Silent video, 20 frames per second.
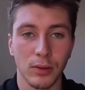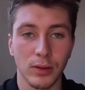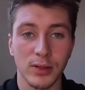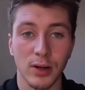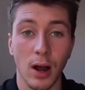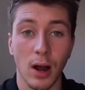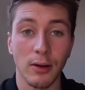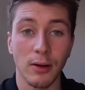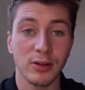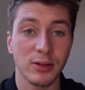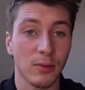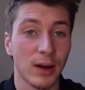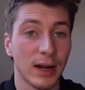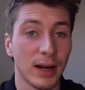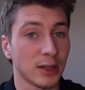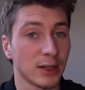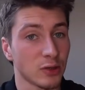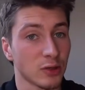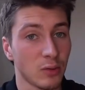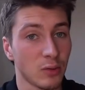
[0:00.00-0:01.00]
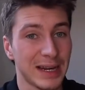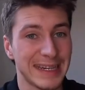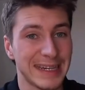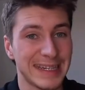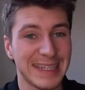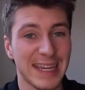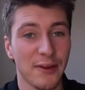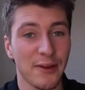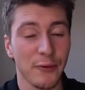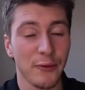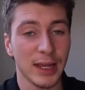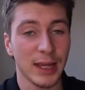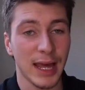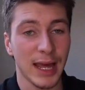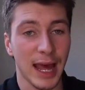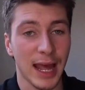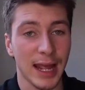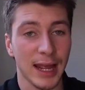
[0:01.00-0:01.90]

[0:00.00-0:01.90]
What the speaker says: that I made previously a